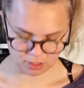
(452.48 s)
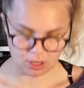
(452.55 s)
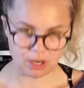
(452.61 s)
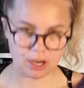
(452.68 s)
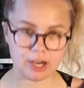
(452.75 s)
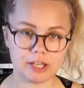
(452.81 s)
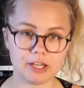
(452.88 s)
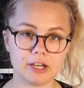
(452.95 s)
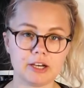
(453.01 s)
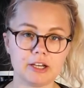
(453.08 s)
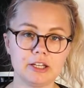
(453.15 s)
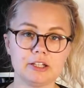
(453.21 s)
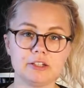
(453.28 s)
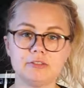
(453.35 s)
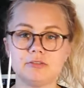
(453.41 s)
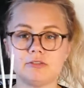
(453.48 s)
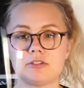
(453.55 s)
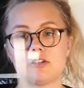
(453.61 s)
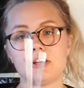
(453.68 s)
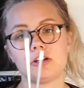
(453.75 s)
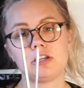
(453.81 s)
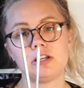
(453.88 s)
higher
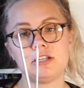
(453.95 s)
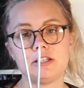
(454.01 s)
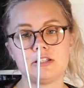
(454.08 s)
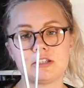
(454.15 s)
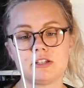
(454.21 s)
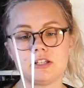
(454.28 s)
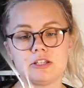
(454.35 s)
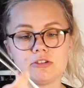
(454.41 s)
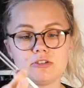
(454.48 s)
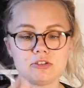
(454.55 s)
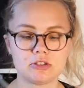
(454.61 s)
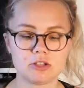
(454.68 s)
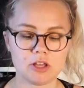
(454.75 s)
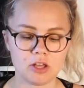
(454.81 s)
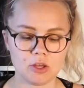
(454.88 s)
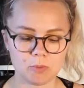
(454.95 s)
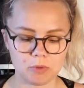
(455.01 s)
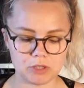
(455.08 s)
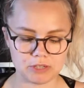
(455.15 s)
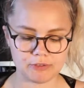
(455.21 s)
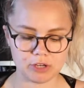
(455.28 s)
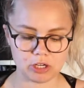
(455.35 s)
circular knitting needles,
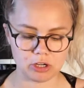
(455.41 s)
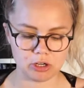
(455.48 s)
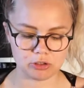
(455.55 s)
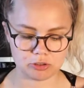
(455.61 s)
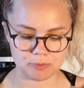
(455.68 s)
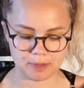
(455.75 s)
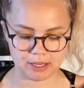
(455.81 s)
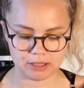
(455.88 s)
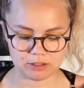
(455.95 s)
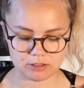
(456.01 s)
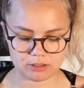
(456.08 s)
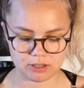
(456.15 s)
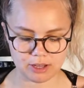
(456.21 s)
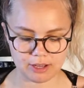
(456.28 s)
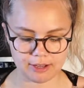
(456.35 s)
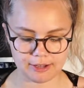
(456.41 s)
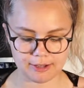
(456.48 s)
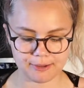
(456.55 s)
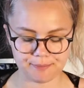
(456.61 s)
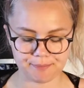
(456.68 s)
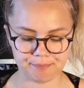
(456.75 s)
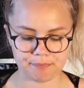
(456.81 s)
which I've heard a lot about,
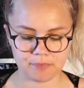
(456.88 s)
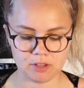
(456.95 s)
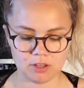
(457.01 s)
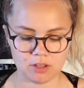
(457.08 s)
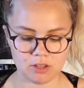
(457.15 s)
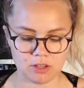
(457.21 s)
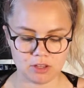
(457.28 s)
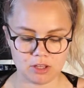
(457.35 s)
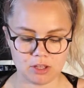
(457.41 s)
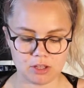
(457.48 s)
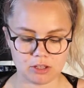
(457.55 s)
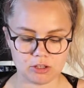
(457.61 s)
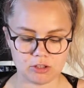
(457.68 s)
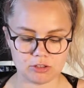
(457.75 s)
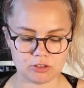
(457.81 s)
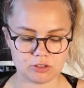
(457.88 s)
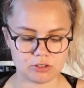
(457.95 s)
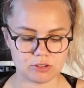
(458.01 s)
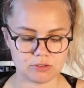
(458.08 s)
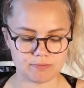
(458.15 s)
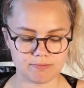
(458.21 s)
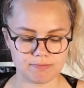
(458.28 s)

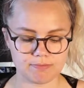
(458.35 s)
because